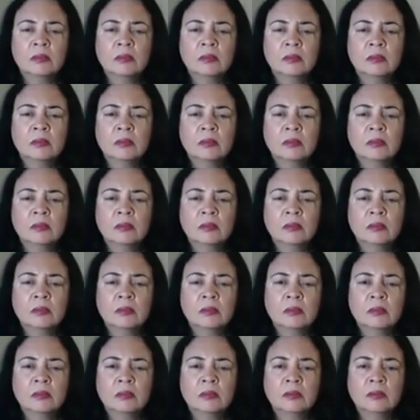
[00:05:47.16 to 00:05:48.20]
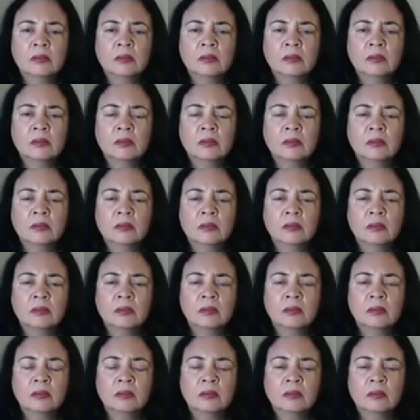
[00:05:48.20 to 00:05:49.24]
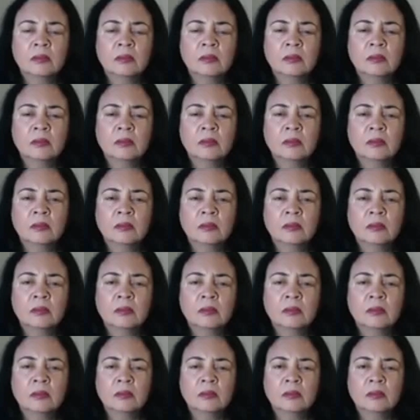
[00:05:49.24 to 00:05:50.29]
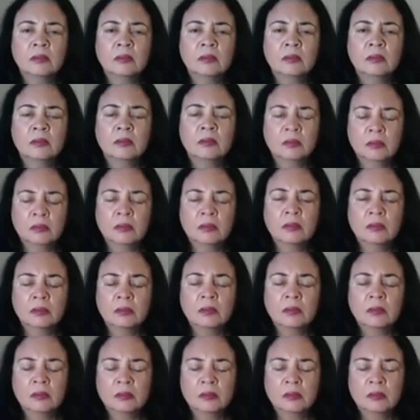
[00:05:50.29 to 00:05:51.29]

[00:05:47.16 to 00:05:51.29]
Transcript: No words are spoken by the person on screen.